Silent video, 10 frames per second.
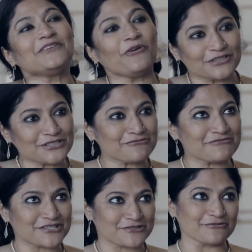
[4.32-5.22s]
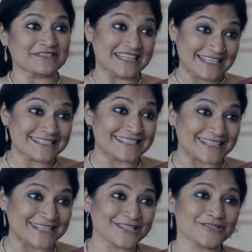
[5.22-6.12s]
order to restore
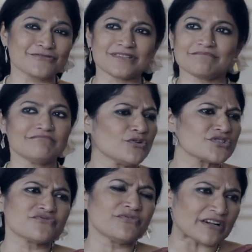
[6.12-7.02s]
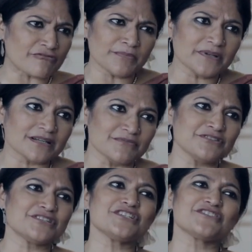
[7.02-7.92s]
dignity to the most vulnerable
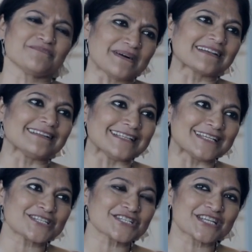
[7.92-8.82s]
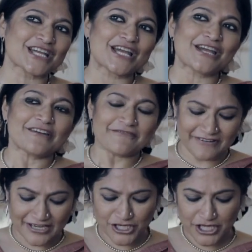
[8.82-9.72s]
communities of Bangladesh,
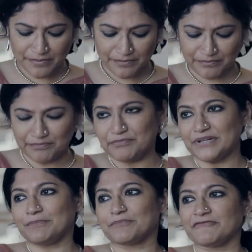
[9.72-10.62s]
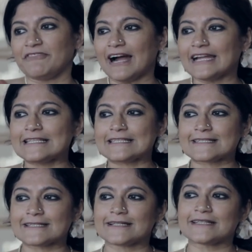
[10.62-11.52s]
Friendship
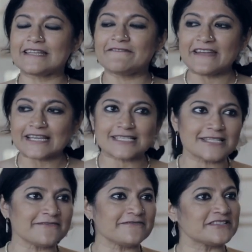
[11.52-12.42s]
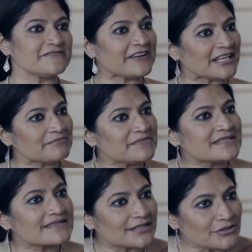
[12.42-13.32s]
provides effective development
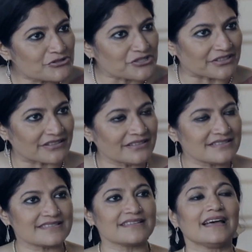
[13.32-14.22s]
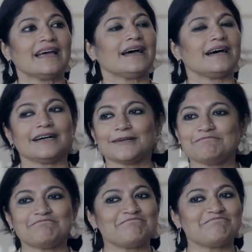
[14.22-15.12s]
solutions
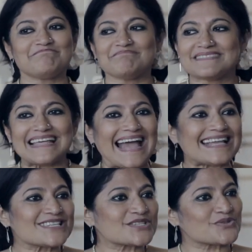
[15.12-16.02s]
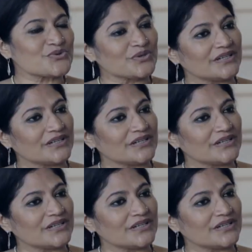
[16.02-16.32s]
thanks to a